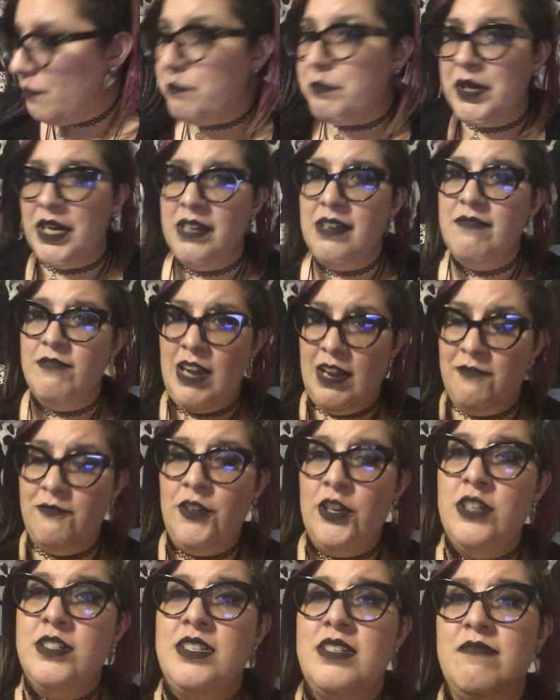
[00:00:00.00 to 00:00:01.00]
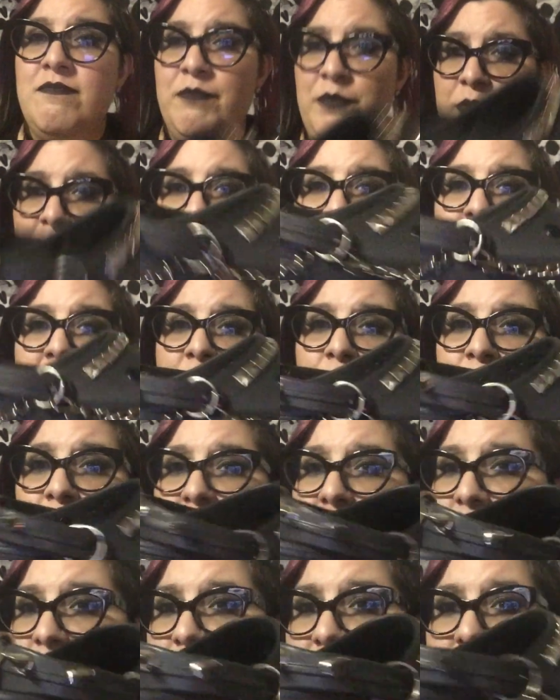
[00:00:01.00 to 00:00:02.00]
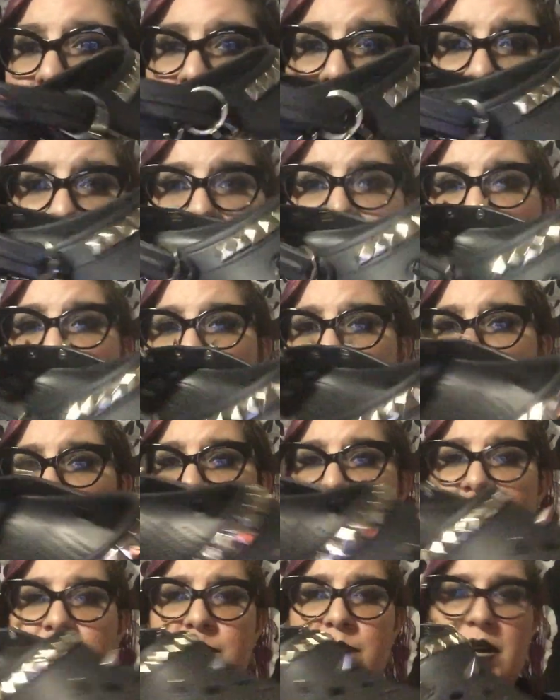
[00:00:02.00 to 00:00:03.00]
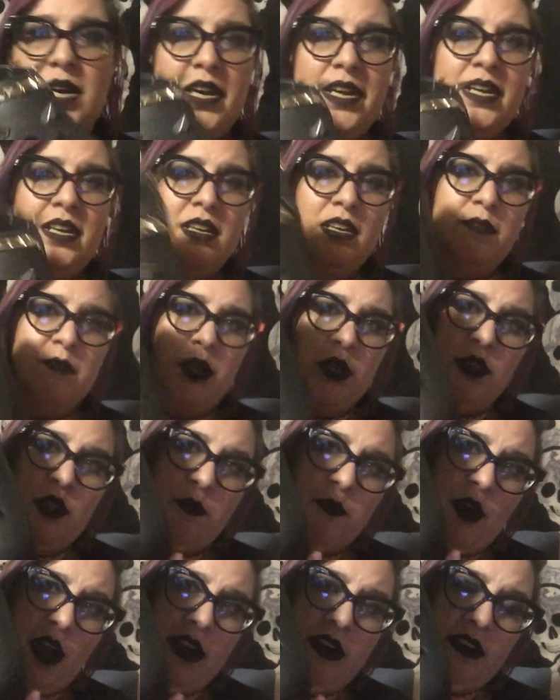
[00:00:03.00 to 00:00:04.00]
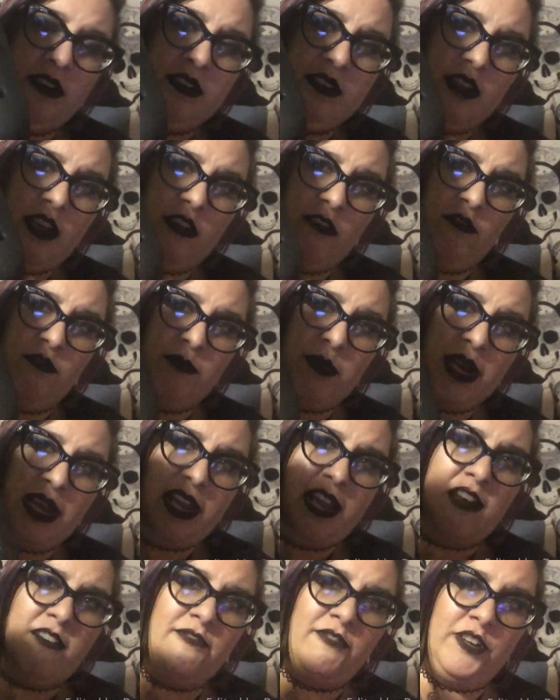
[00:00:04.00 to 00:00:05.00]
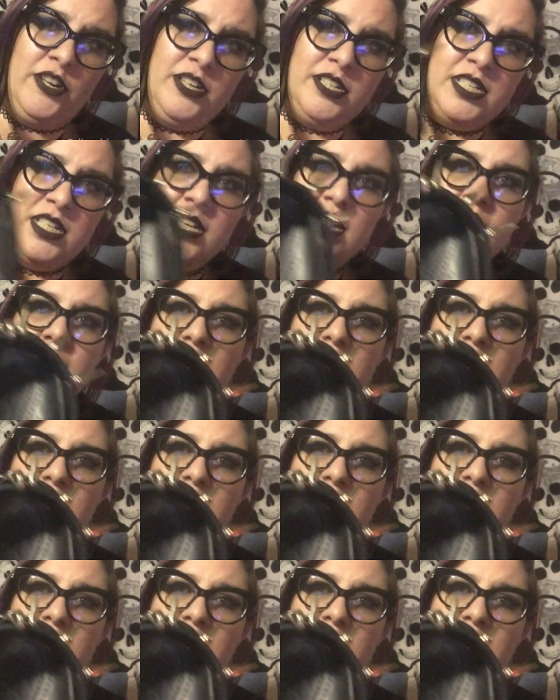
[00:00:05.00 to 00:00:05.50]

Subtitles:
But for now, this is my the product of my effort.